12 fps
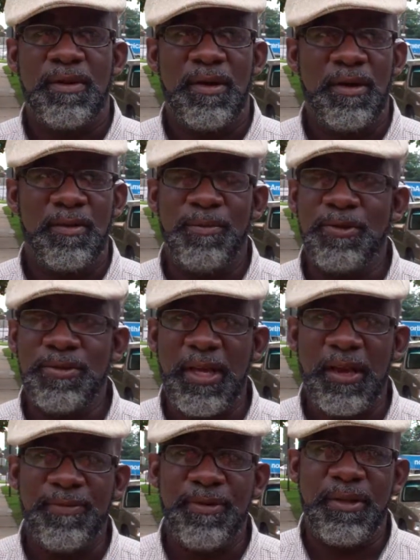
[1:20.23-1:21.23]
Oh, most
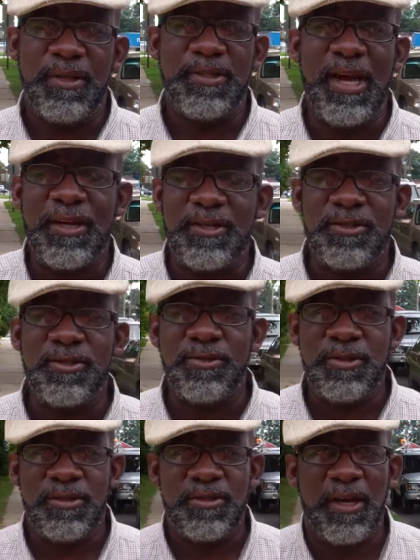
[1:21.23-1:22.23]
definitely. Dr.
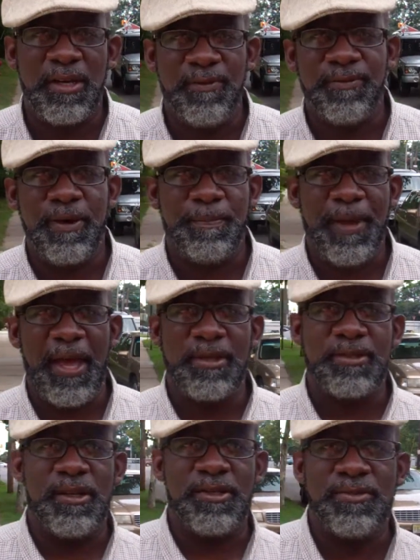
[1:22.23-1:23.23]
Seuss has done it for the
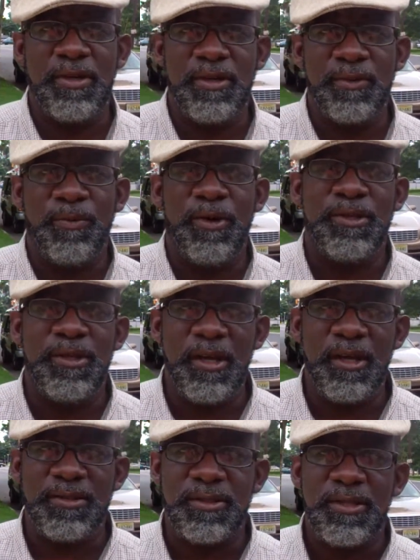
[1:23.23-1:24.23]
past 101
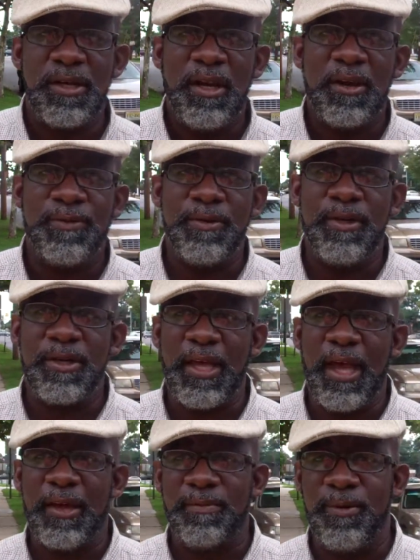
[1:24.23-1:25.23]
years. If you look
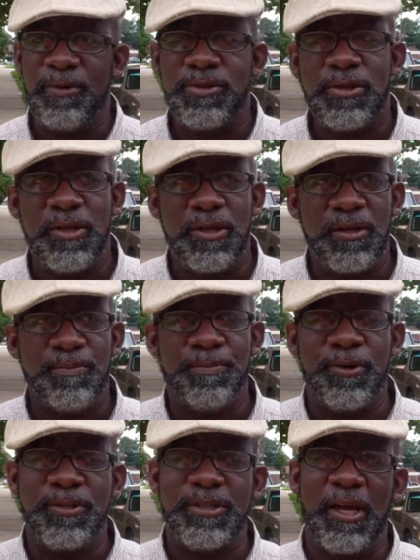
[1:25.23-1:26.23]
at most of the
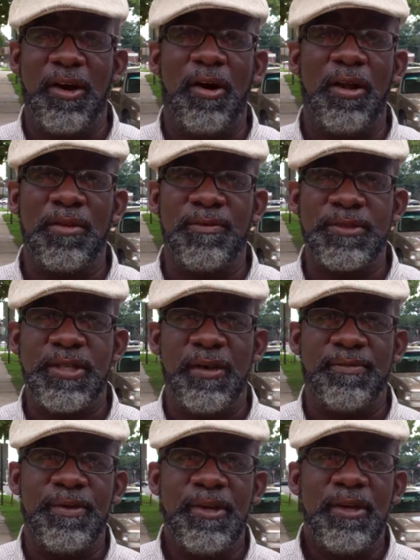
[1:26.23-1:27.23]
books that all of us
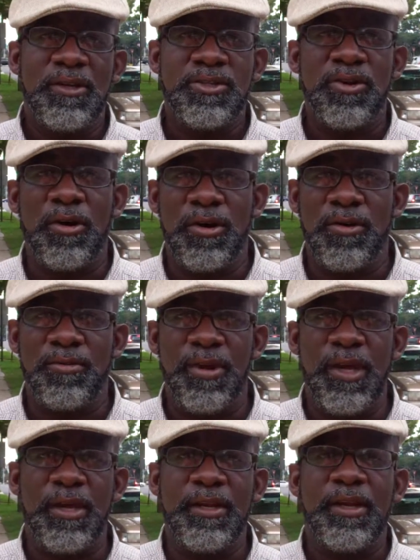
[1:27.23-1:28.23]
have started to
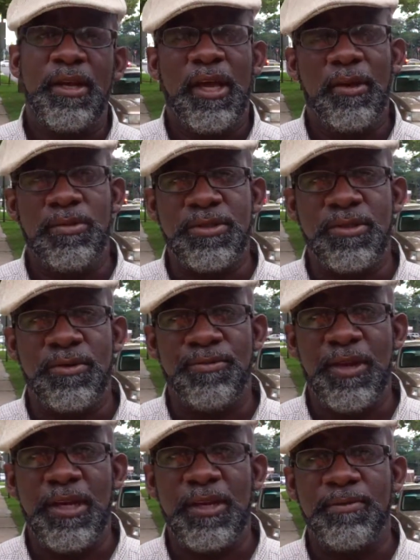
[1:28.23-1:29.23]
read, it was a
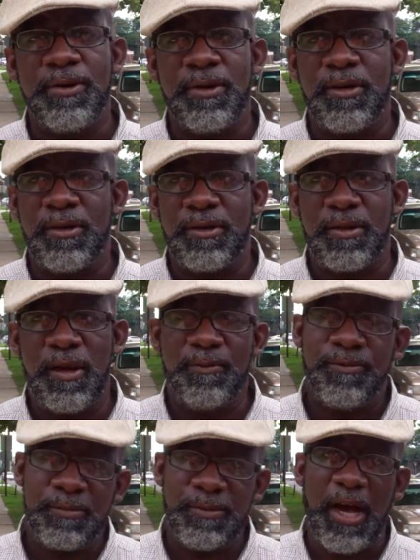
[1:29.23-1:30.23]
reading book come
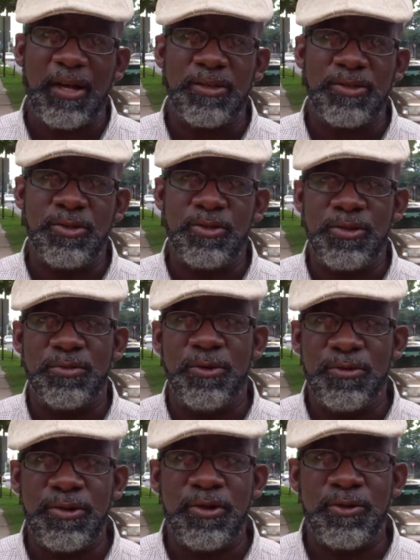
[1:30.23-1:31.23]
from Dr. Seuss. And
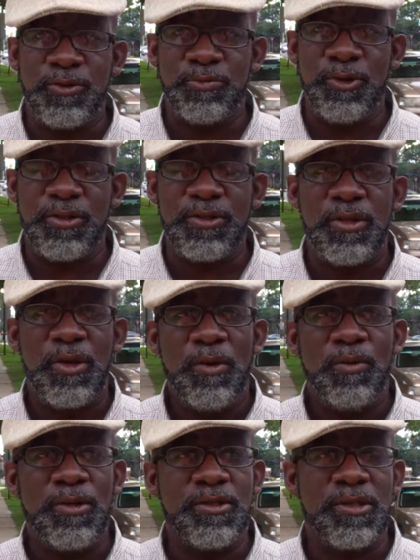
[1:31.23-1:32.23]
most of those books
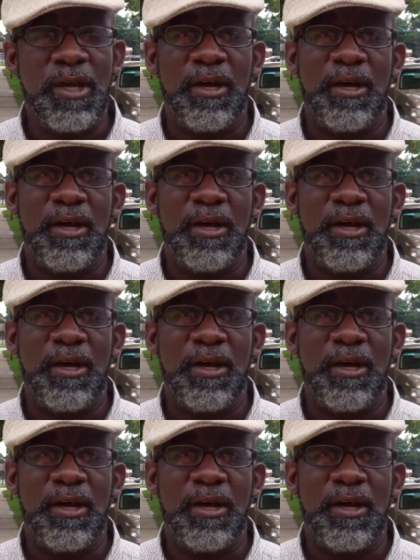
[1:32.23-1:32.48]
was